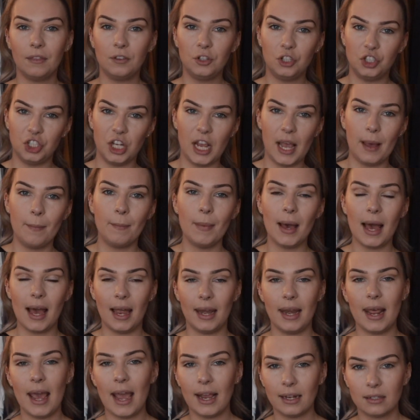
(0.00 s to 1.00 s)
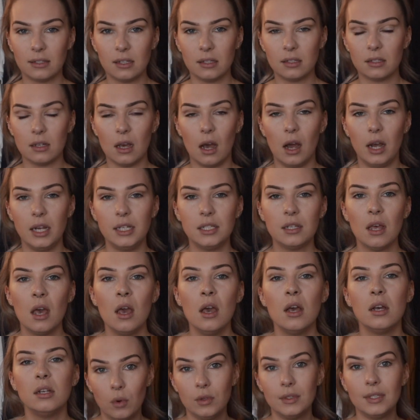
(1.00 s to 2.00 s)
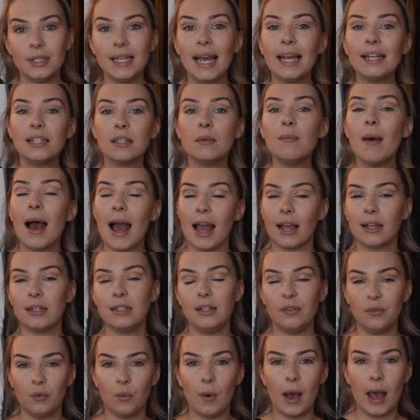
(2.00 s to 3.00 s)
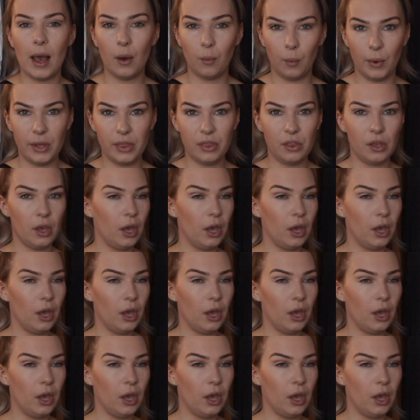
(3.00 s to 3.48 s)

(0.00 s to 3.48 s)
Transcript: gym and exercise. Take some active wear with